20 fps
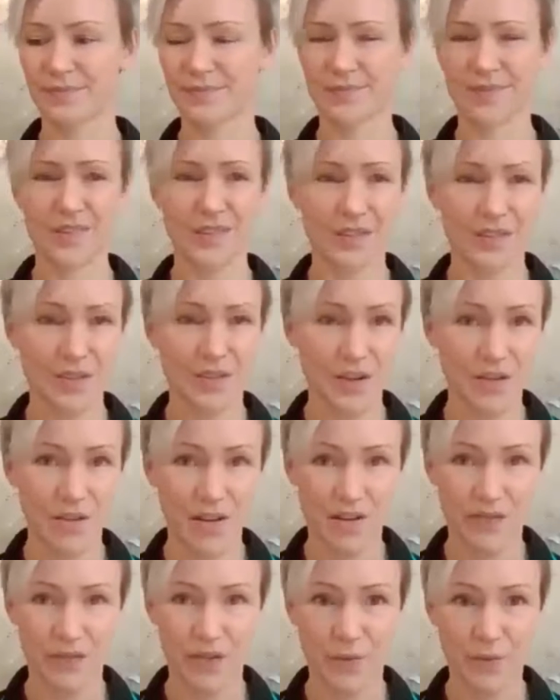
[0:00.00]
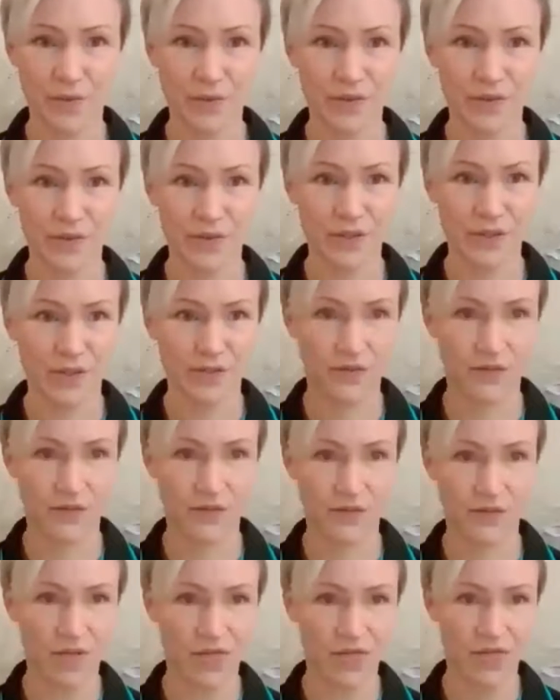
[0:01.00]
Sarah, if you
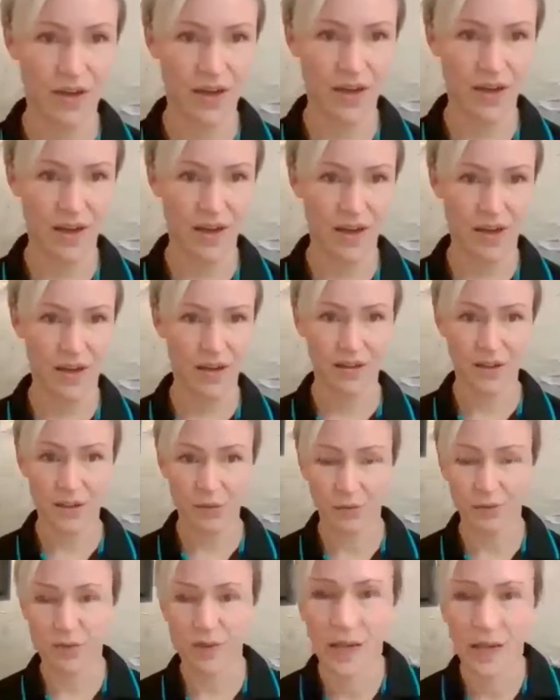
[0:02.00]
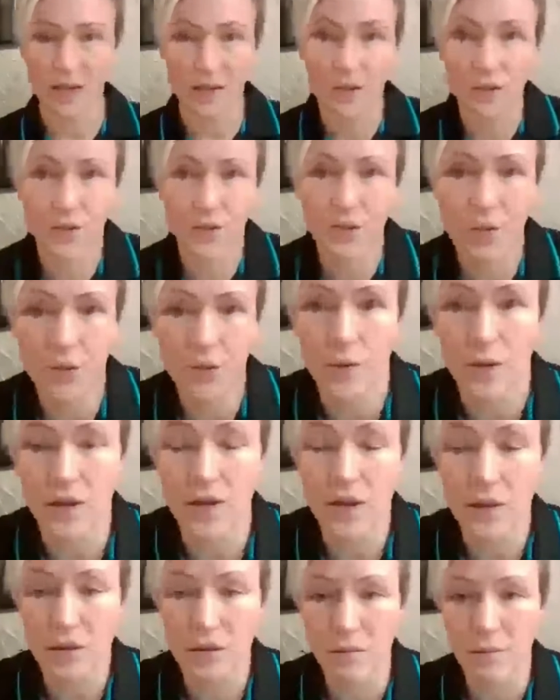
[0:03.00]
are there and you want to get in touch
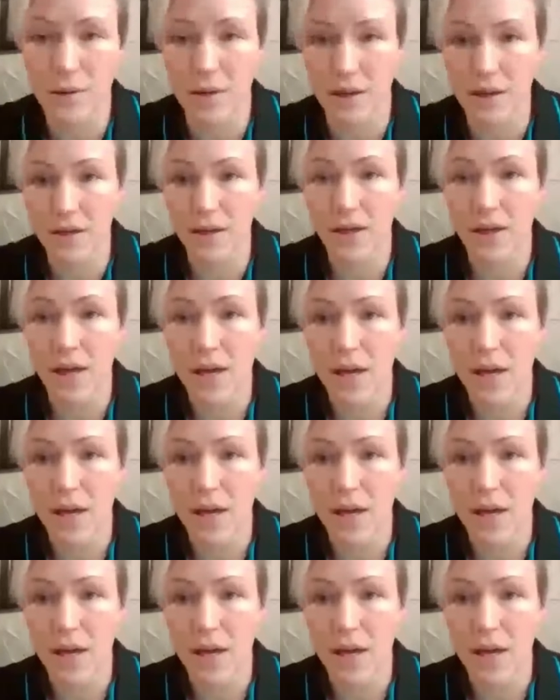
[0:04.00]
with me,